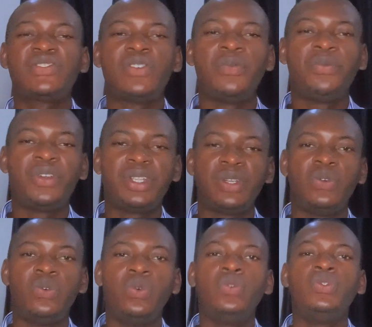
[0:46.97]
somebody
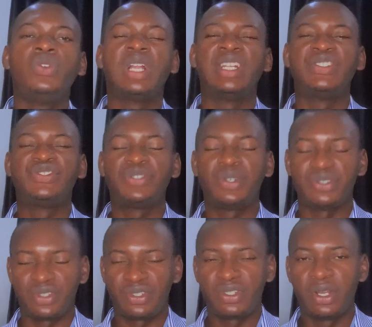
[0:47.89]
who you can
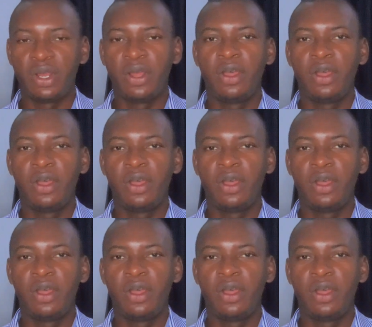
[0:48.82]
trust